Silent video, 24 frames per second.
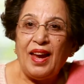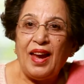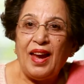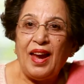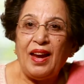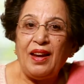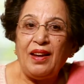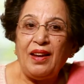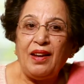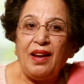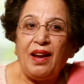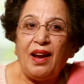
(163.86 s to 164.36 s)

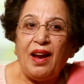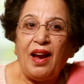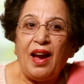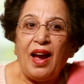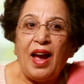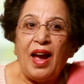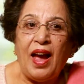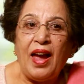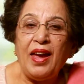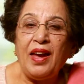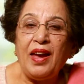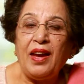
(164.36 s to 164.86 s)
and
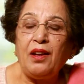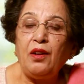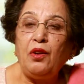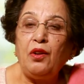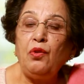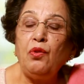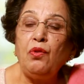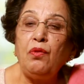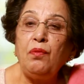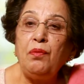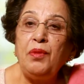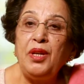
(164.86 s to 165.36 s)
I
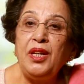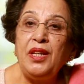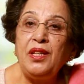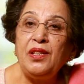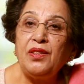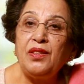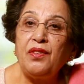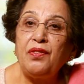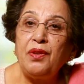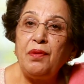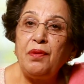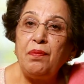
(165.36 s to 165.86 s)
had no
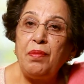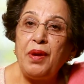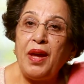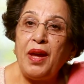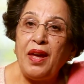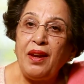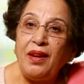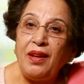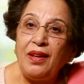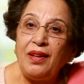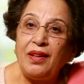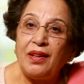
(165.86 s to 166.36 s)
means of
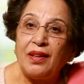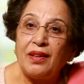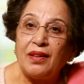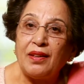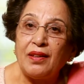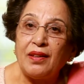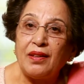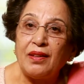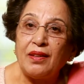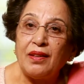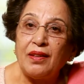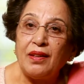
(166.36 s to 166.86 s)
repairing
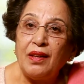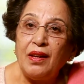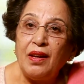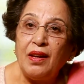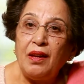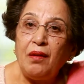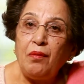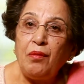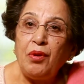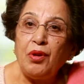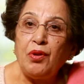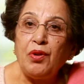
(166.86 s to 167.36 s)
it.
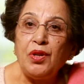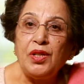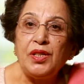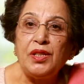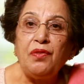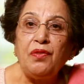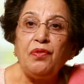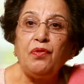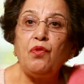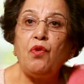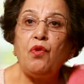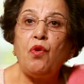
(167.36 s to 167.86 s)
Because
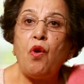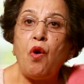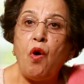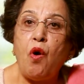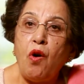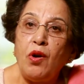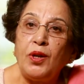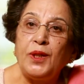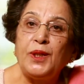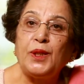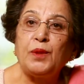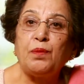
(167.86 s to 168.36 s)
if
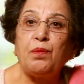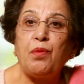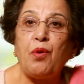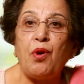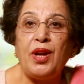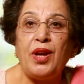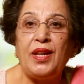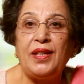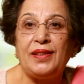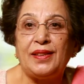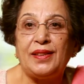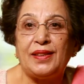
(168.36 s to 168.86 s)
God
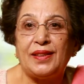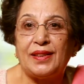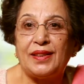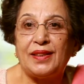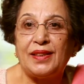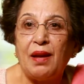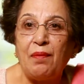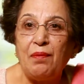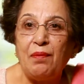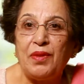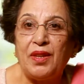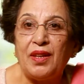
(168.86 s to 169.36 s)
spoils
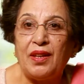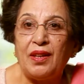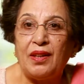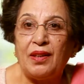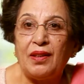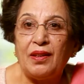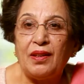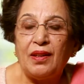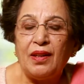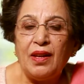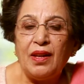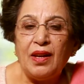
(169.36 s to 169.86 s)

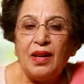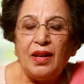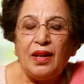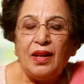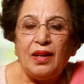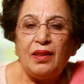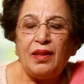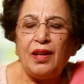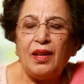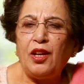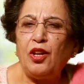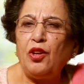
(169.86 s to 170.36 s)
something,
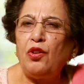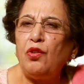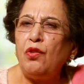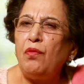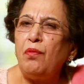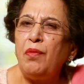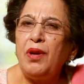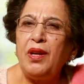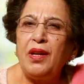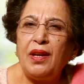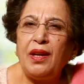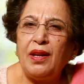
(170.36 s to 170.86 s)
the
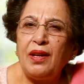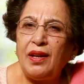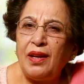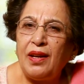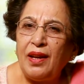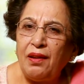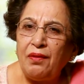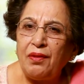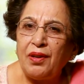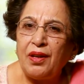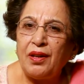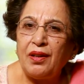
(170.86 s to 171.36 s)
human
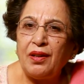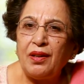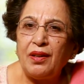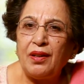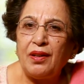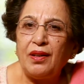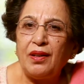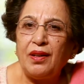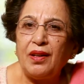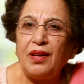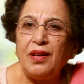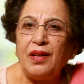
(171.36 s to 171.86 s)
endeavor
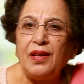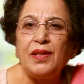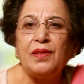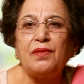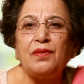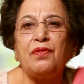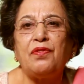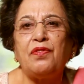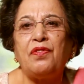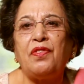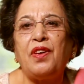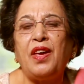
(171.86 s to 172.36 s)
is
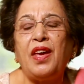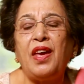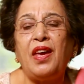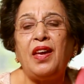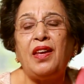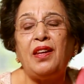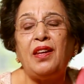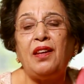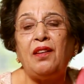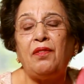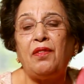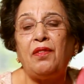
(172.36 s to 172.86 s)

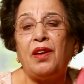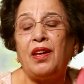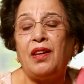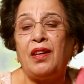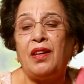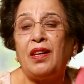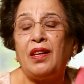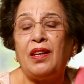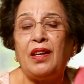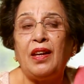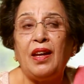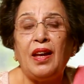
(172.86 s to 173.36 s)
very,
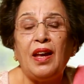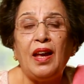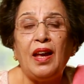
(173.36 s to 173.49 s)
very,